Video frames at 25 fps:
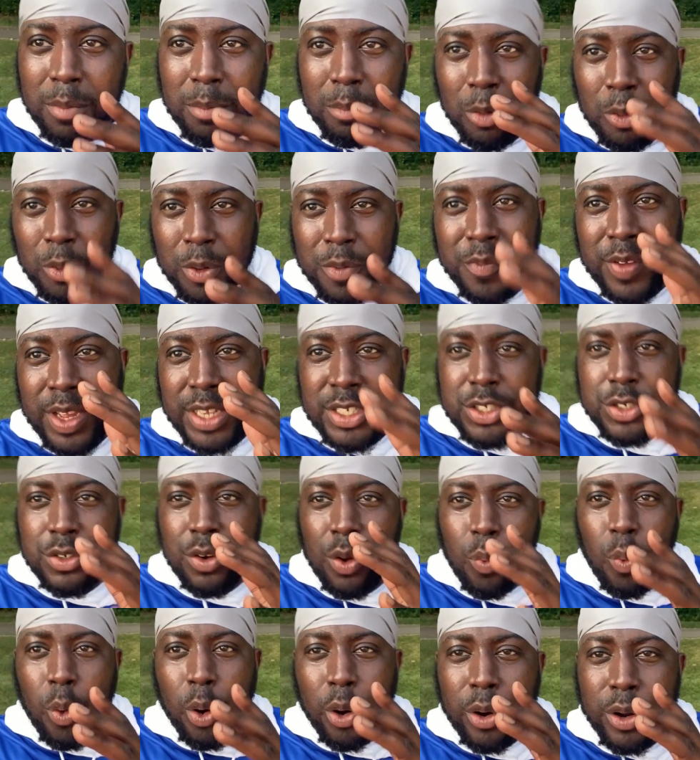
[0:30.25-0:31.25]

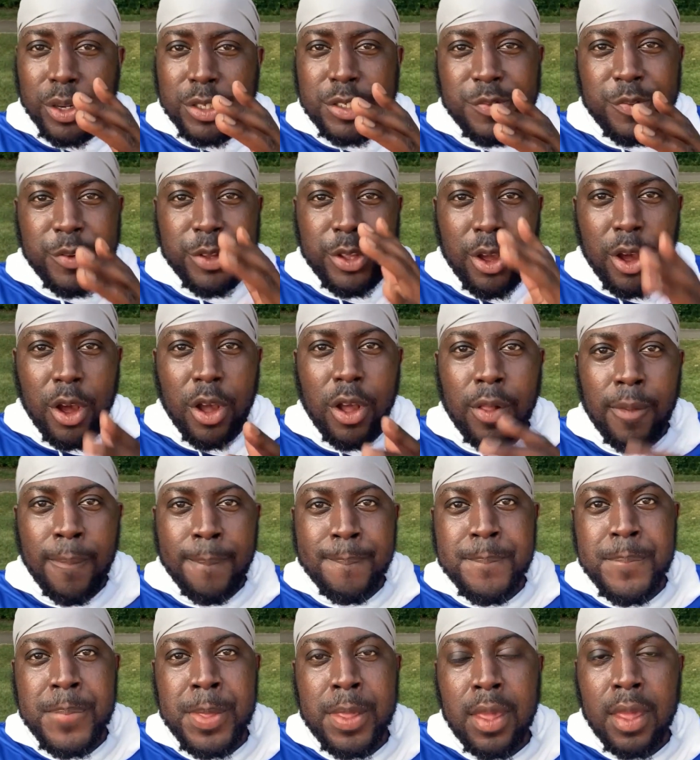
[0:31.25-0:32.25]
motivational words for y'all
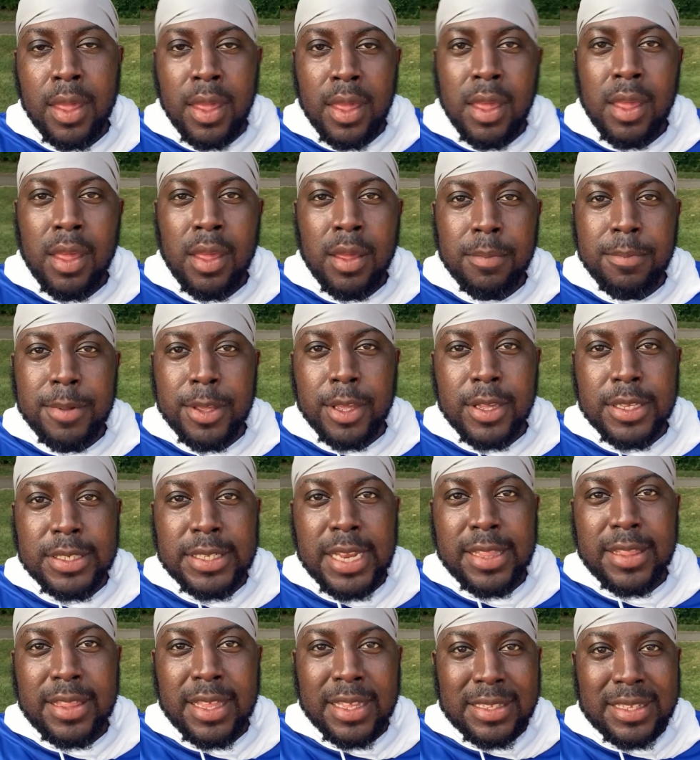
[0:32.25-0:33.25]
because
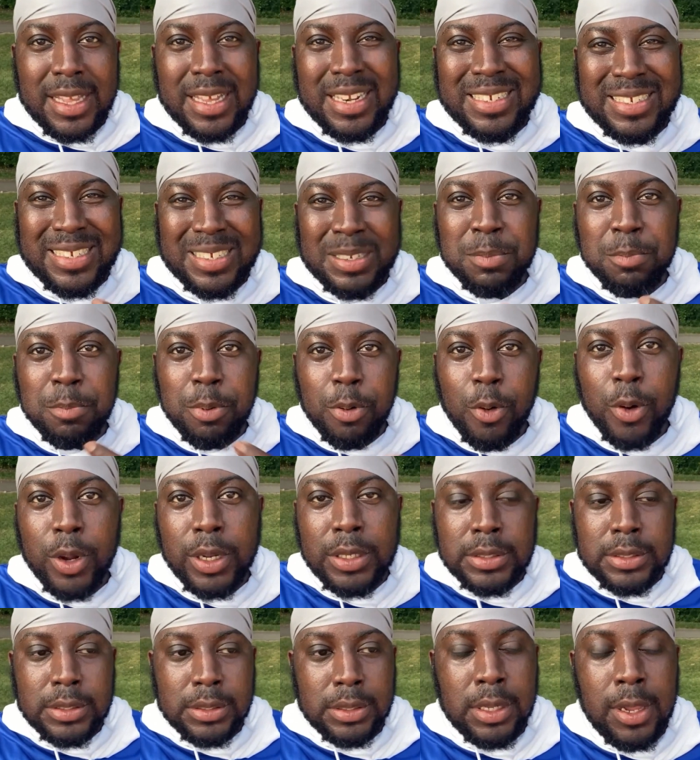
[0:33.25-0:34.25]
I think that this is
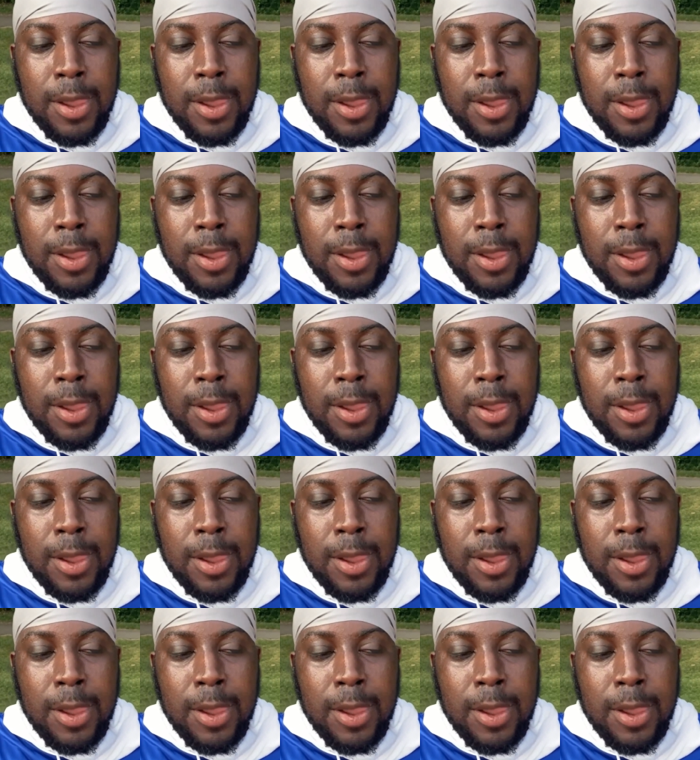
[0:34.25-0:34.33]
important.